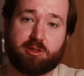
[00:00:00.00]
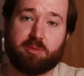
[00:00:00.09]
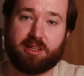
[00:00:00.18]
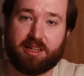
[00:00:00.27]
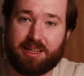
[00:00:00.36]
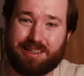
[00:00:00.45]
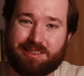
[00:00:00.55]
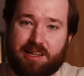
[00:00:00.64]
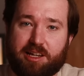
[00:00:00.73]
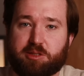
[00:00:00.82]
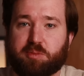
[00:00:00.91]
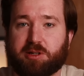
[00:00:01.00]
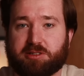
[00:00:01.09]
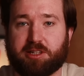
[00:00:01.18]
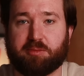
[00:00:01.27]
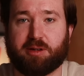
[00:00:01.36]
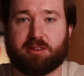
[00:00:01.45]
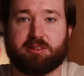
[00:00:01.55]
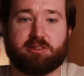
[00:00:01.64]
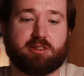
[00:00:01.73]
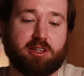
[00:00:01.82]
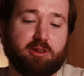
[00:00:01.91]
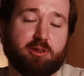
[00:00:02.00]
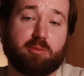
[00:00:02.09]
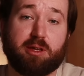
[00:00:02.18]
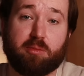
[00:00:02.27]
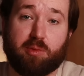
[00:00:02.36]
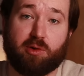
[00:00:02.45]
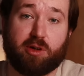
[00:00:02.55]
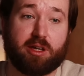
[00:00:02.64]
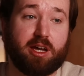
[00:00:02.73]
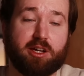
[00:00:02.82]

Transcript: some of the key tax busting methods that you can be employing